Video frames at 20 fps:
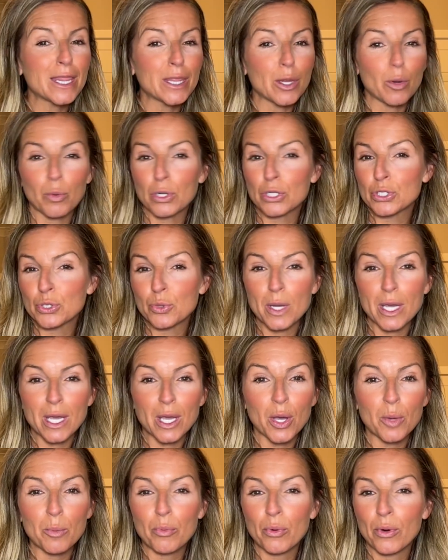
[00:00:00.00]
that were
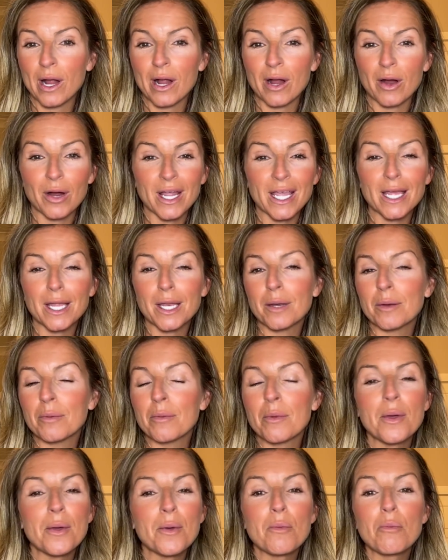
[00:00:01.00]
doing prayer and